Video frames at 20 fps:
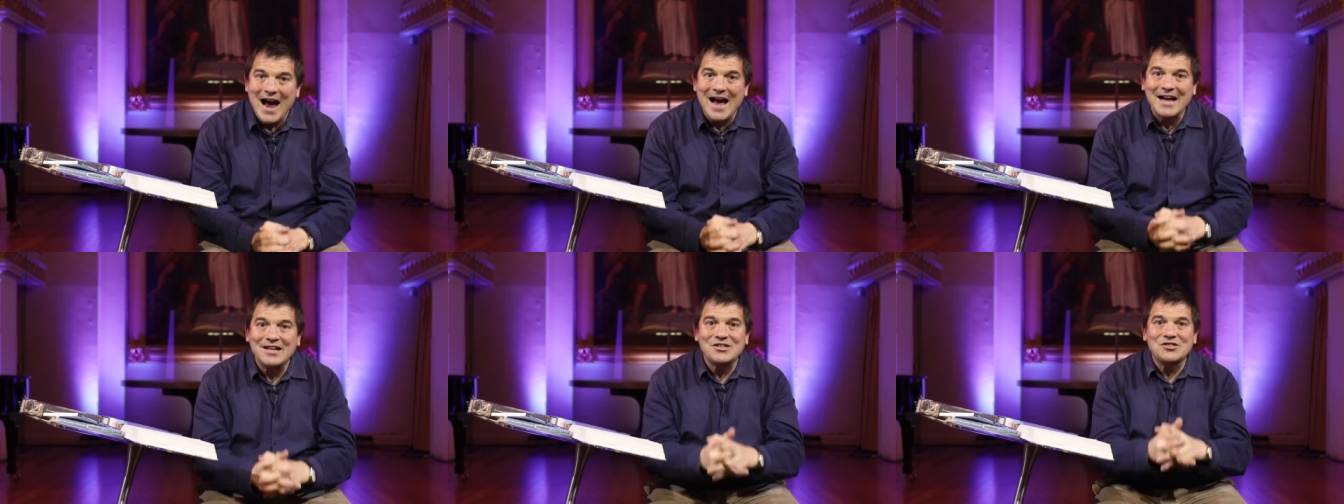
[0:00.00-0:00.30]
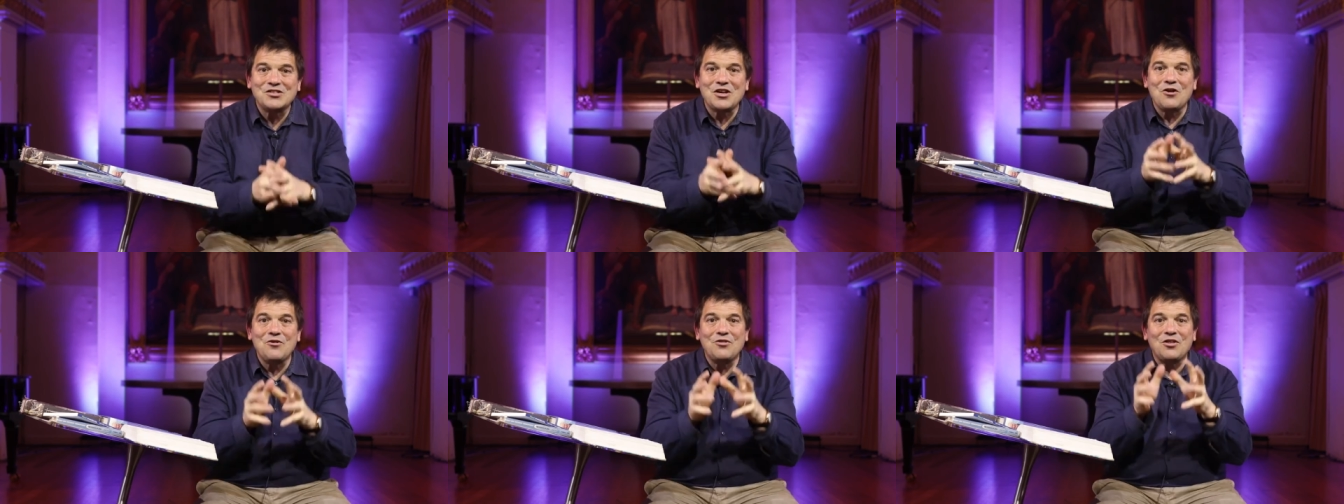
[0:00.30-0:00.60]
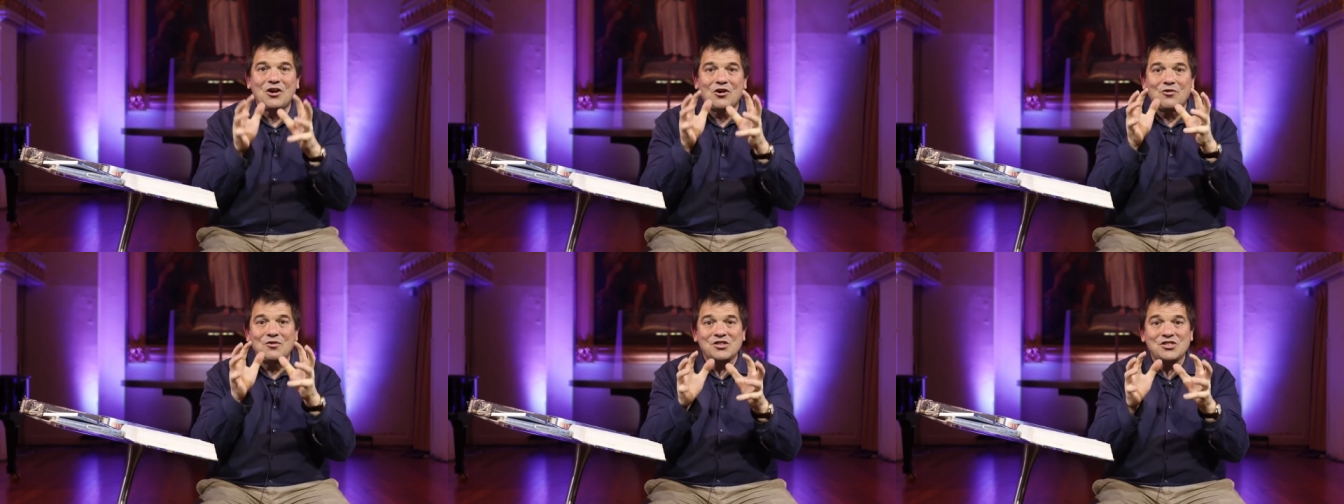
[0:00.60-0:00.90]
And so the
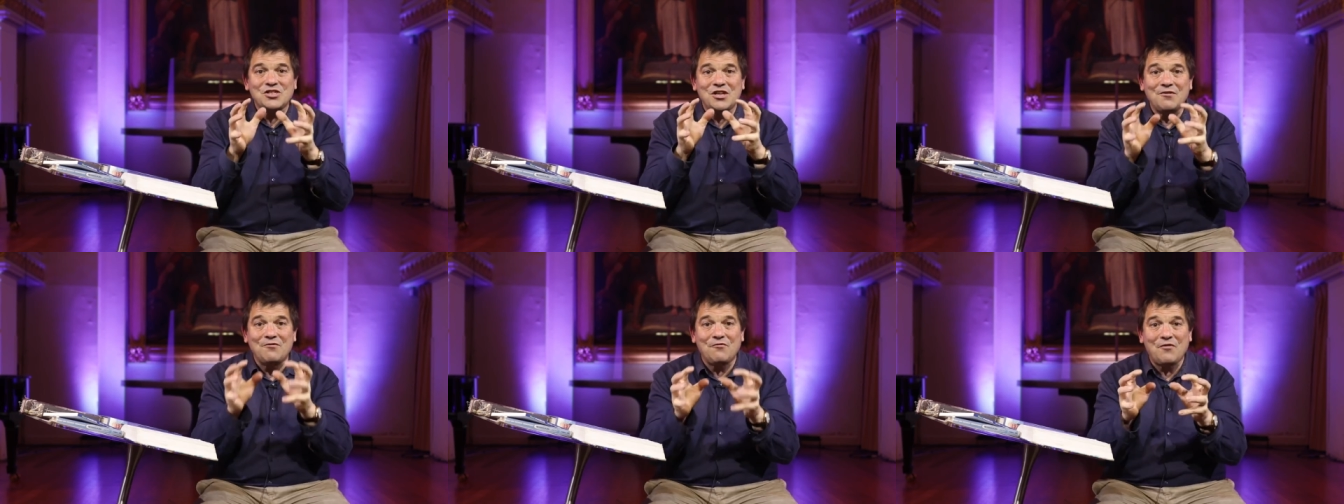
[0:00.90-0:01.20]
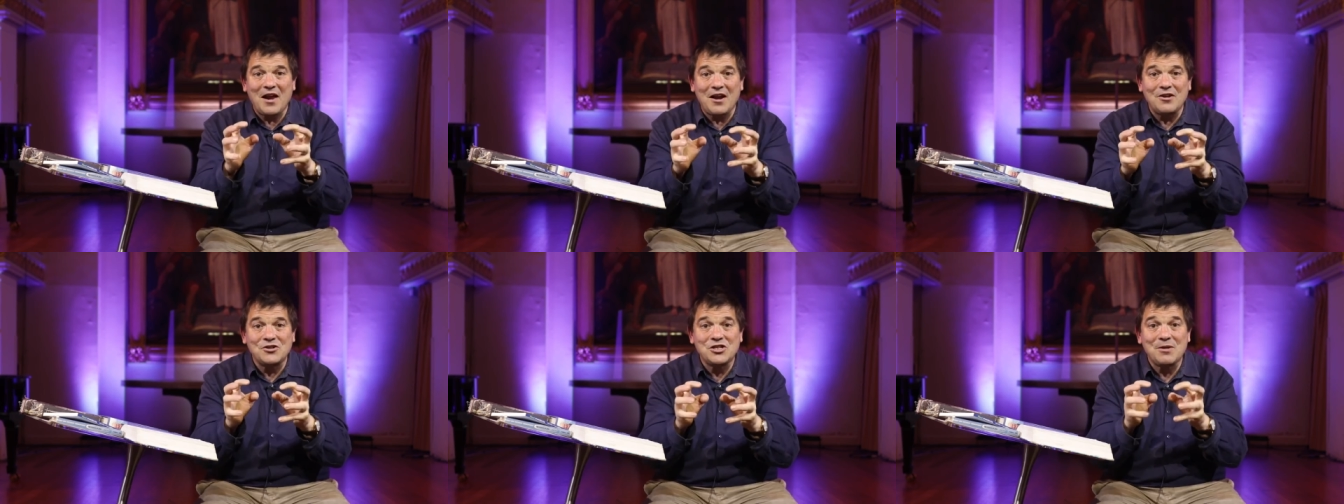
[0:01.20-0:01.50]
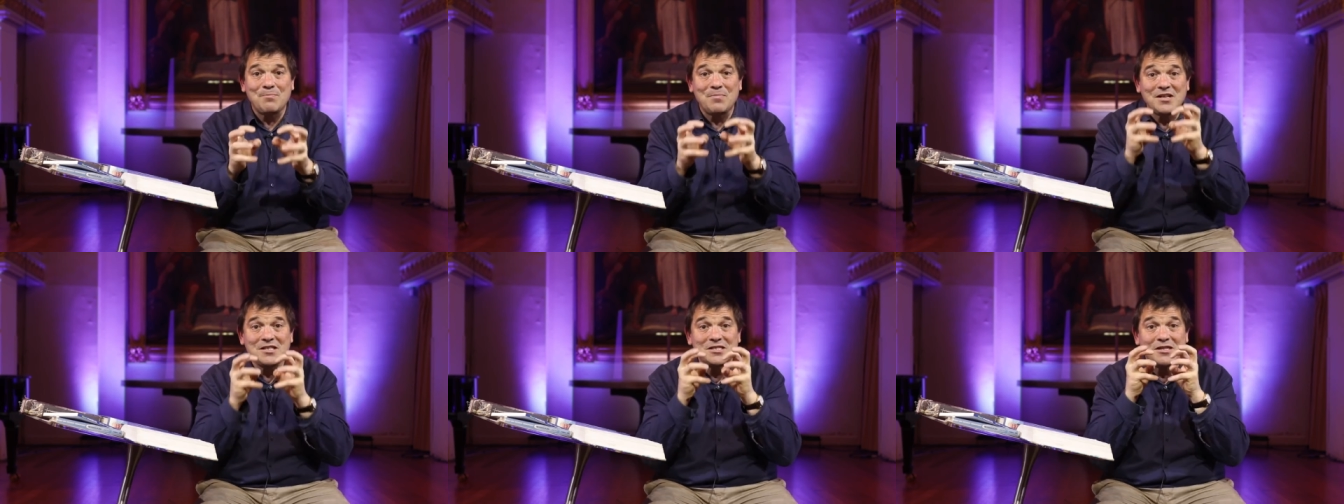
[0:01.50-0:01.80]
Christian
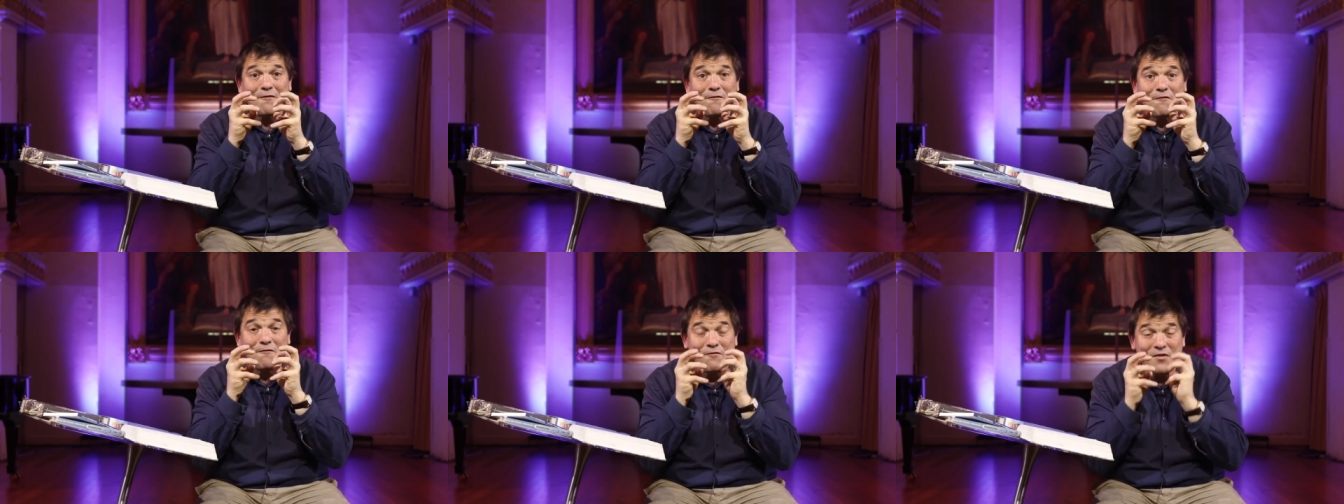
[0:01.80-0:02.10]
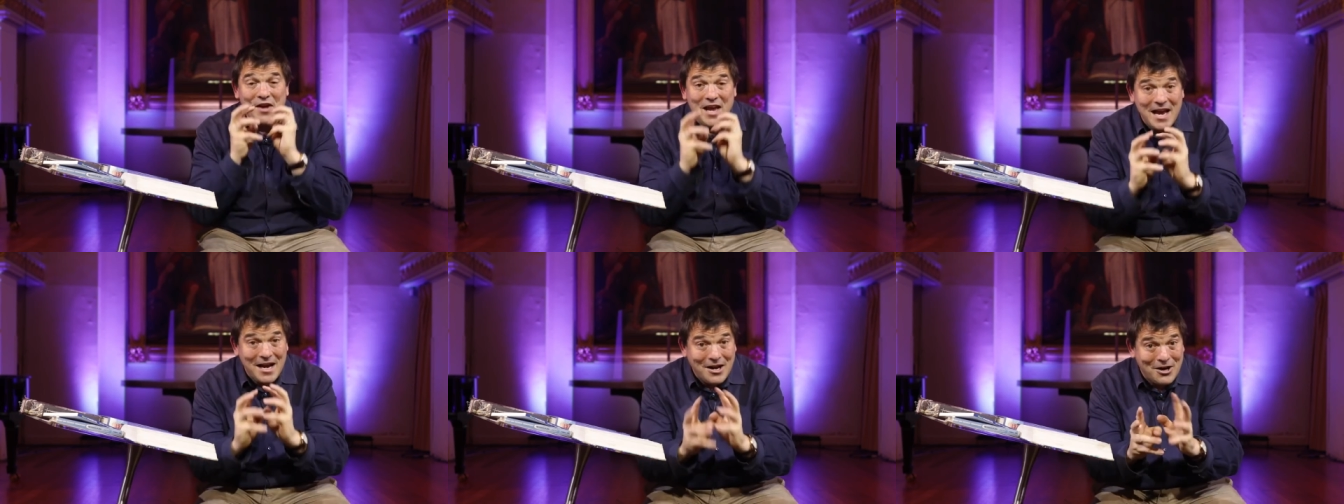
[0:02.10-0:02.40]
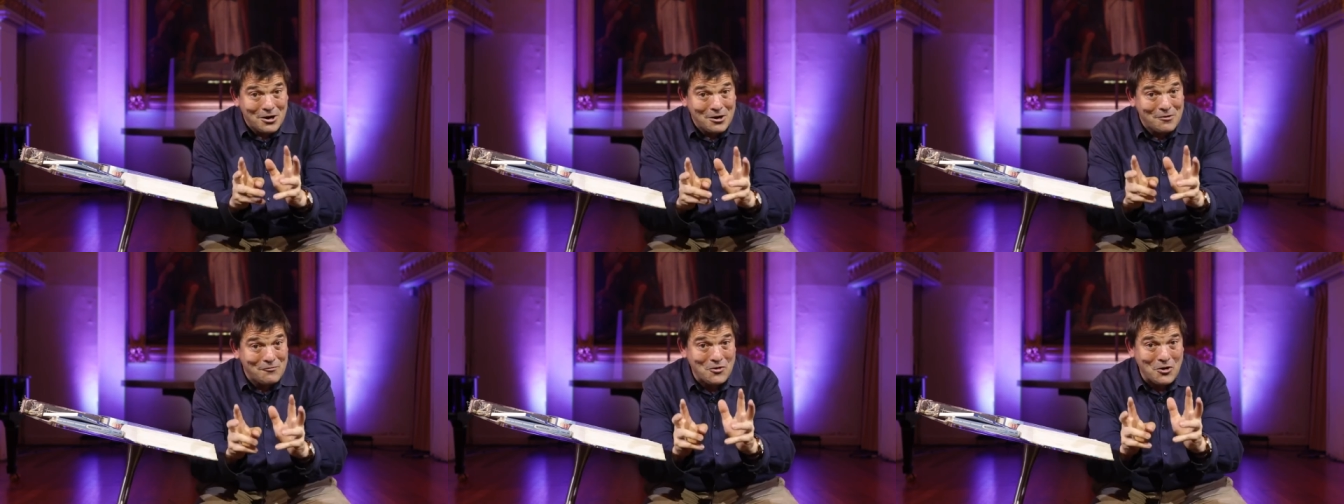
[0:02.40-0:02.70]
fellowship is the
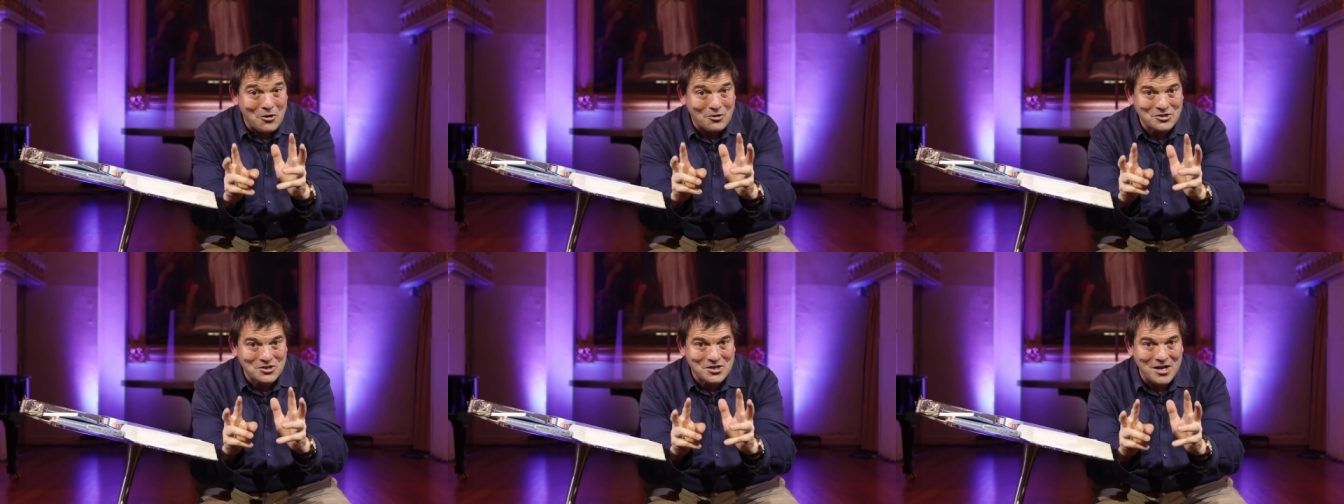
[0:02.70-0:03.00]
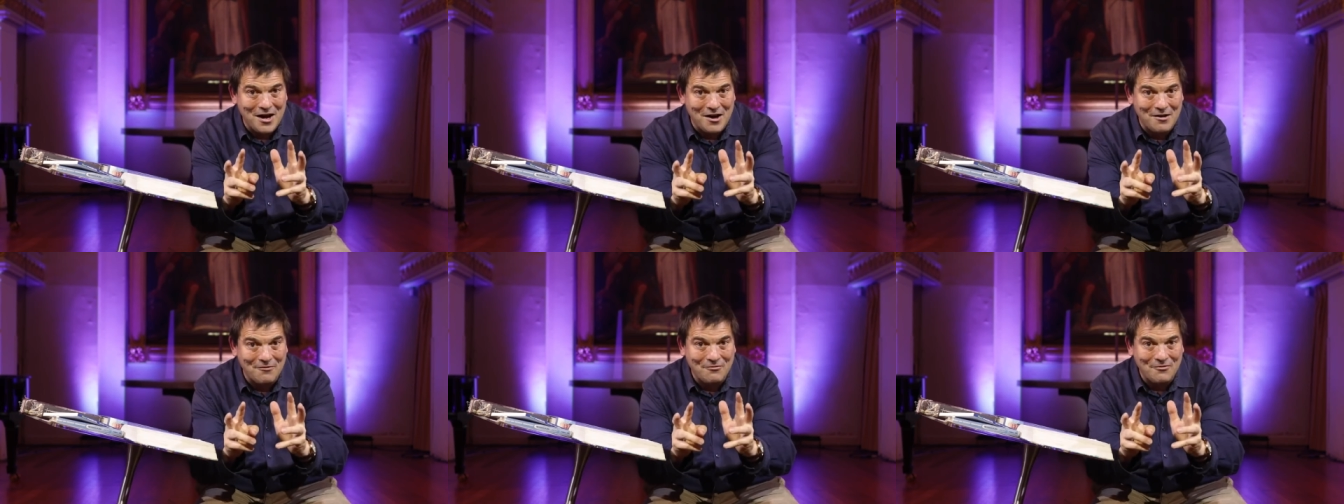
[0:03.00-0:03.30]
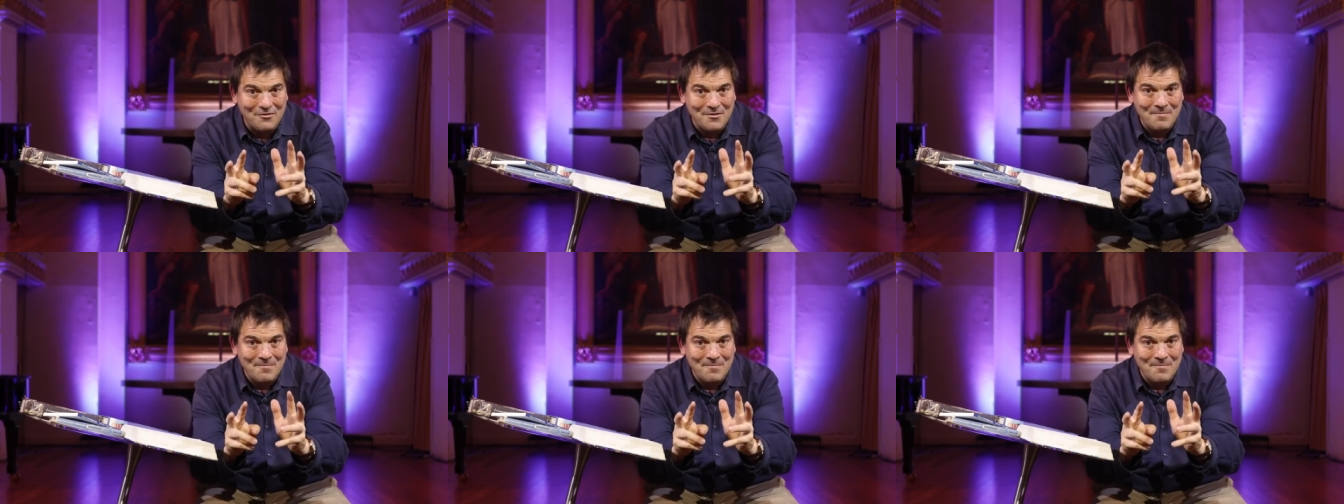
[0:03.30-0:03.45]
vehicle of God's love.